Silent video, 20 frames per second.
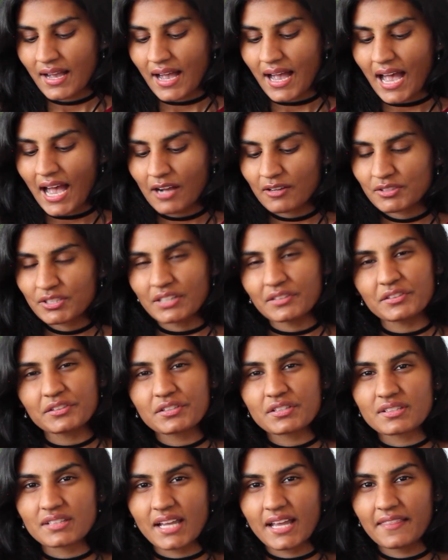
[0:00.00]
how to
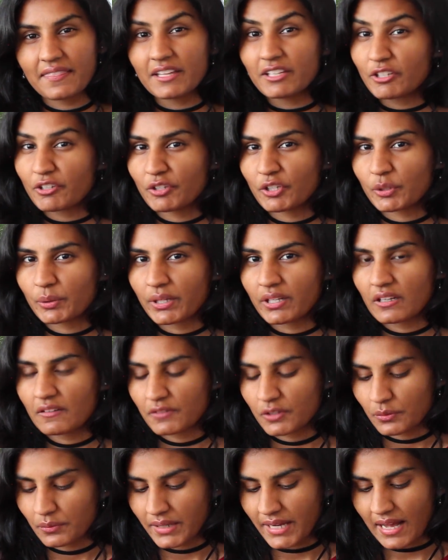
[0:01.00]
understand that you're the creator of
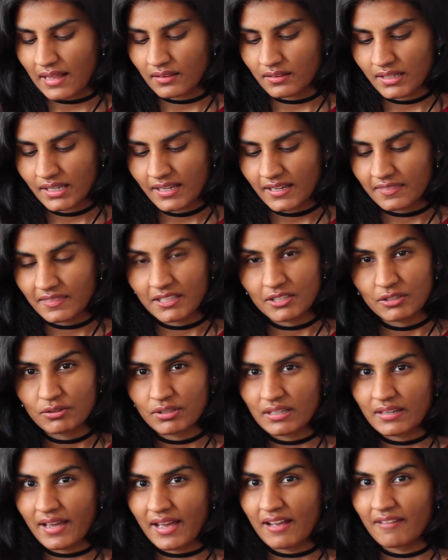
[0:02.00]
your reality and that you
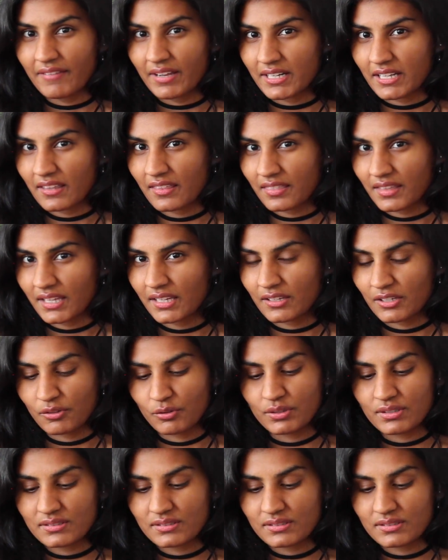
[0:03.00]
can have anything you